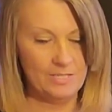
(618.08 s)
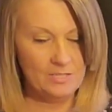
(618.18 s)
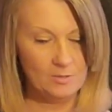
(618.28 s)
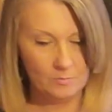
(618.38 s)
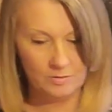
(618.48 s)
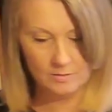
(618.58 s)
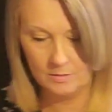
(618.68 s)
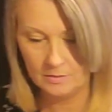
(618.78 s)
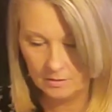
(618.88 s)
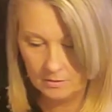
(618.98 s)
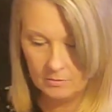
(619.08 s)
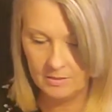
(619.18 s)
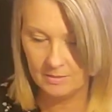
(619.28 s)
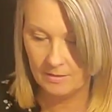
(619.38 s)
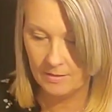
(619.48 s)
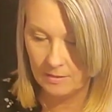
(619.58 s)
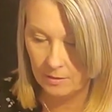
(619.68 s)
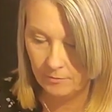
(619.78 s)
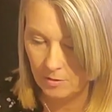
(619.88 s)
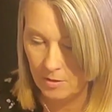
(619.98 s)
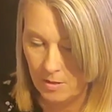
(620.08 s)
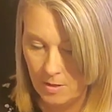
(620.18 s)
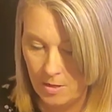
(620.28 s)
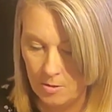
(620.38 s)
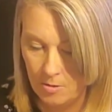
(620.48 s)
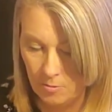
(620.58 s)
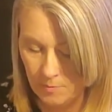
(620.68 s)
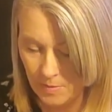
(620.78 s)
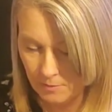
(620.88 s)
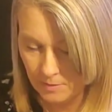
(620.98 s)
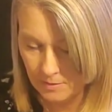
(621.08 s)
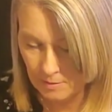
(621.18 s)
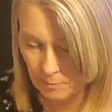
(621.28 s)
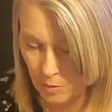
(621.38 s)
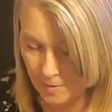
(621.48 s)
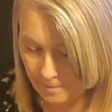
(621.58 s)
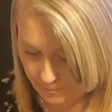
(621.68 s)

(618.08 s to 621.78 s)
just don't put it on there. Oh, let's leave that off. We might want some more.